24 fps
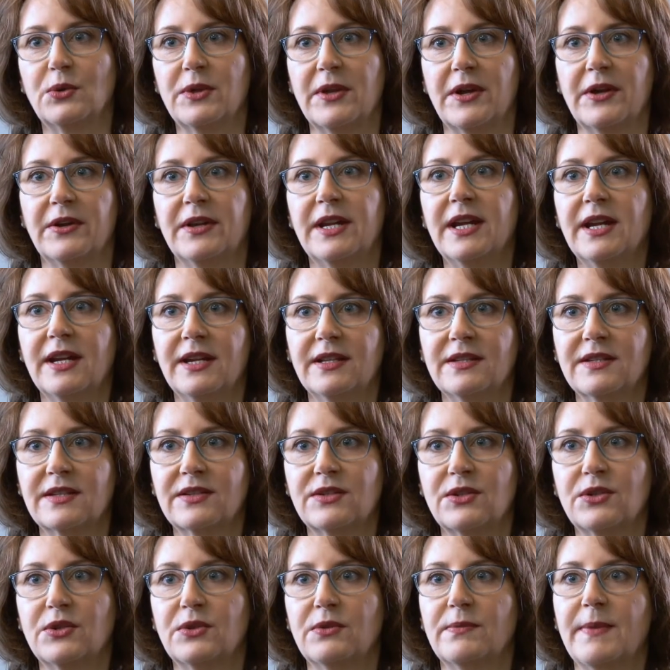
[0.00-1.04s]
their needs
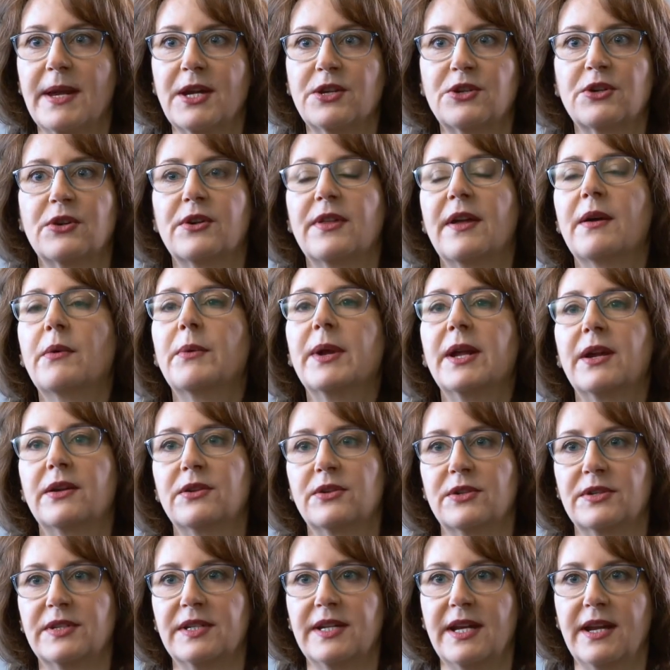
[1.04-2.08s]
to make sure that we
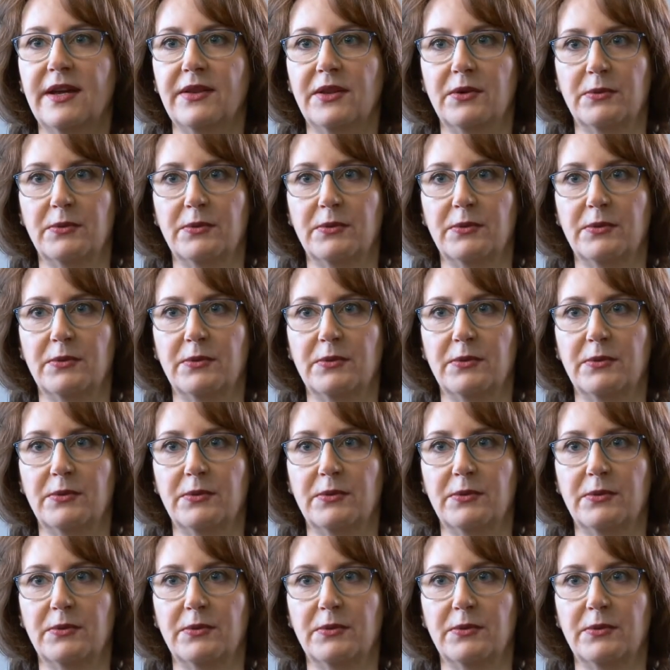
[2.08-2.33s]
understand the